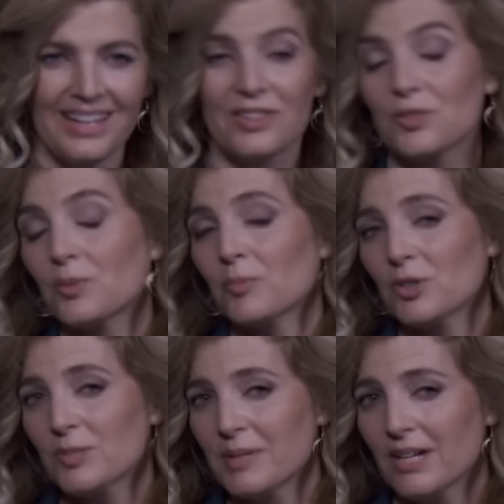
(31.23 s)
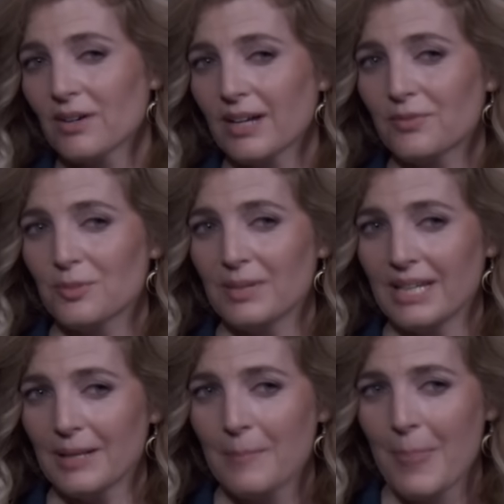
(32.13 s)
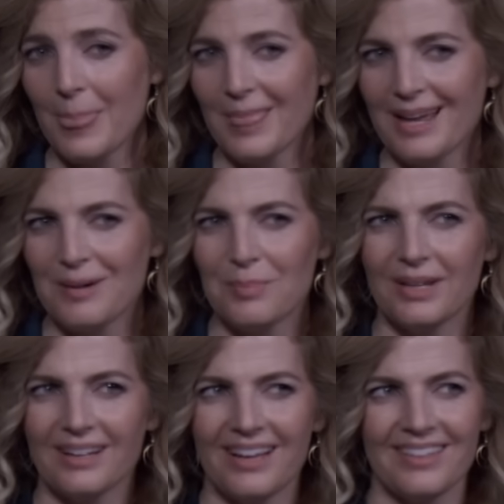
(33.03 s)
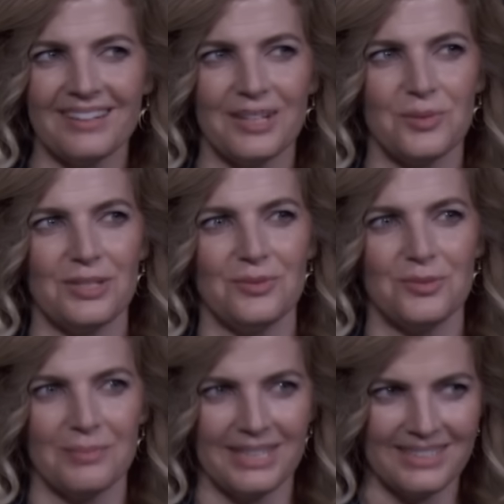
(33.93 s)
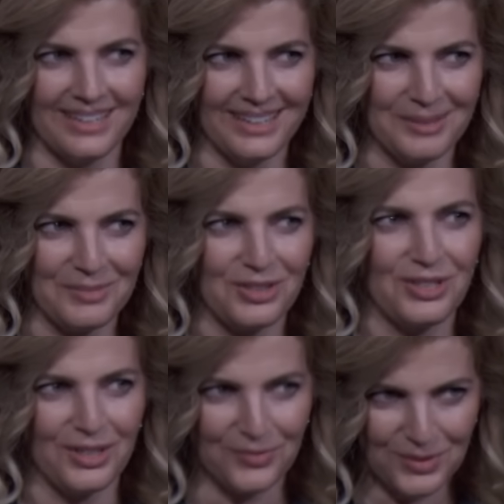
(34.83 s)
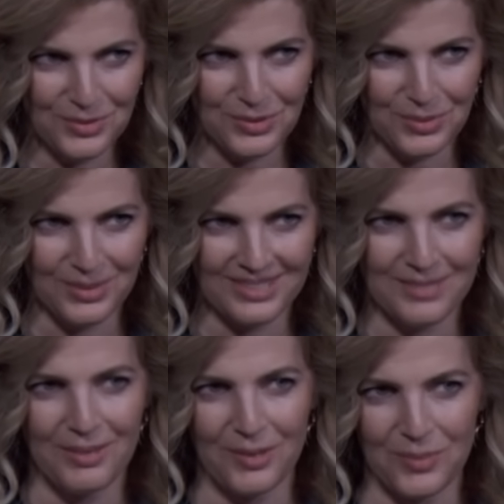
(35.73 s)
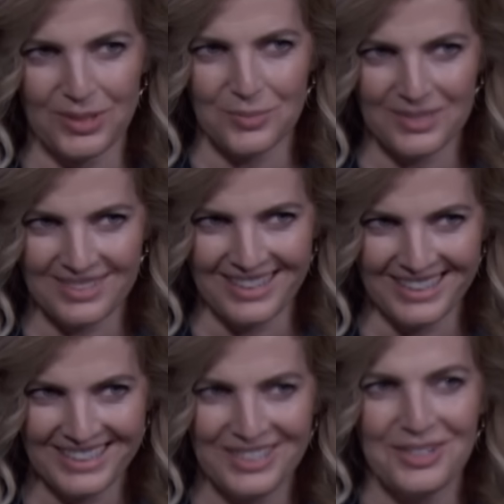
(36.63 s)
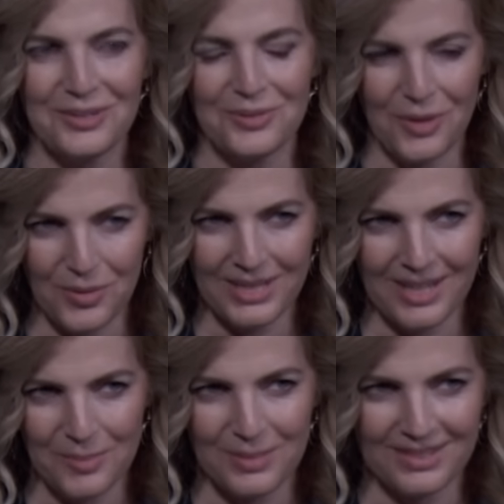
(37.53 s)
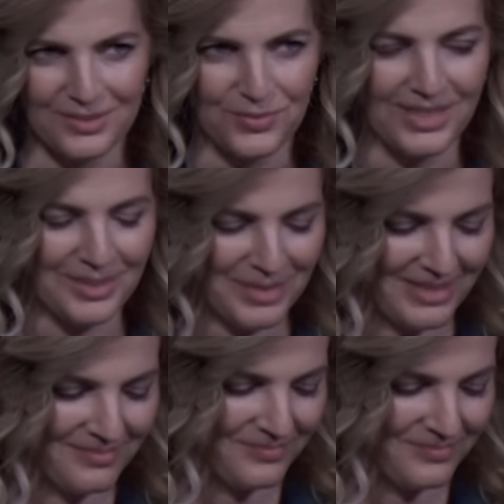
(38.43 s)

There's one more speaker after me, but I thought I would use my time to share a few stories about what it was like growing up as a Feynman.